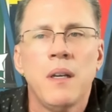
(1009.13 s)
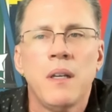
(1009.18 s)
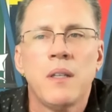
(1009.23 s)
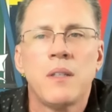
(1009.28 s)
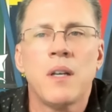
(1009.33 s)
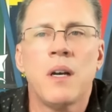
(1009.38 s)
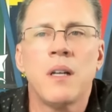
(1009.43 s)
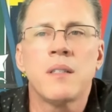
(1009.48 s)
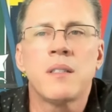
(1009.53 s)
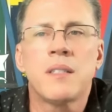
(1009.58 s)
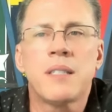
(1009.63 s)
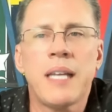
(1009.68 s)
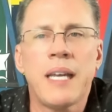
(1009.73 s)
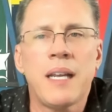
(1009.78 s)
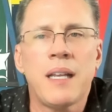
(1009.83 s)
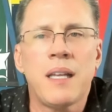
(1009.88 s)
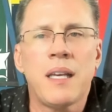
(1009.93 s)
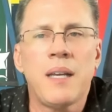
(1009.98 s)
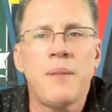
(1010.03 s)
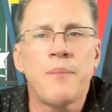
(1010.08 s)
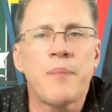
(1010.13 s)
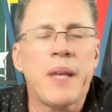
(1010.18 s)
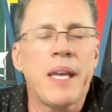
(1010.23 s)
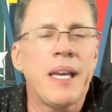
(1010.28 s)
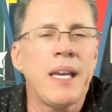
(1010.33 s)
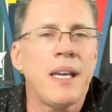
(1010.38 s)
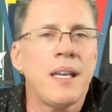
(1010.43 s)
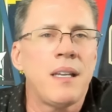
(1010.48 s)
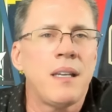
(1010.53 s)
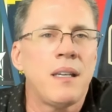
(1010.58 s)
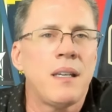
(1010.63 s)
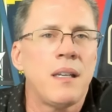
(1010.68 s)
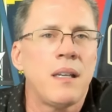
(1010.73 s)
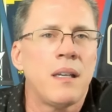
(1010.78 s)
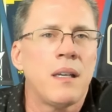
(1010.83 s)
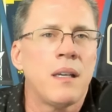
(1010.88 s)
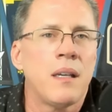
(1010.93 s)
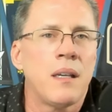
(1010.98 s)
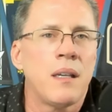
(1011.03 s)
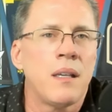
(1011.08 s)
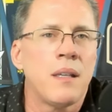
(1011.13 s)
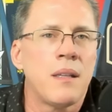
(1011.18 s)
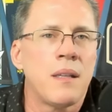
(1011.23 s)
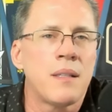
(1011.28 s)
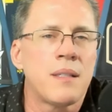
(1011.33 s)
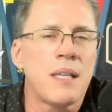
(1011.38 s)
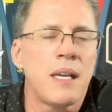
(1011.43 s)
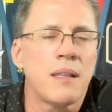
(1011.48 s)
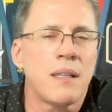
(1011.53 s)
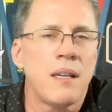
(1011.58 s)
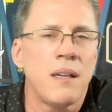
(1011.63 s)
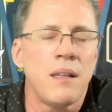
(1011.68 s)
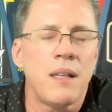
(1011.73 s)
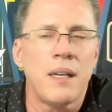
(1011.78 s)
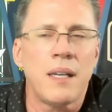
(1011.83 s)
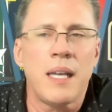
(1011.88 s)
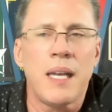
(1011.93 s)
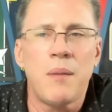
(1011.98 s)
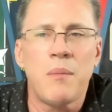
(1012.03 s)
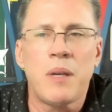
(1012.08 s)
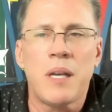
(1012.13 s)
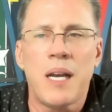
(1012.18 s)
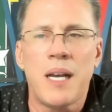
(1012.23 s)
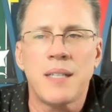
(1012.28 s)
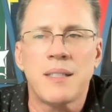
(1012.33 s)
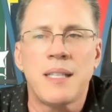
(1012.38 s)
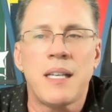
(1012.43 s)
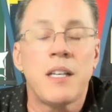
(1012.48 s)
Dawn Staley and the South Carolina Gamecocks,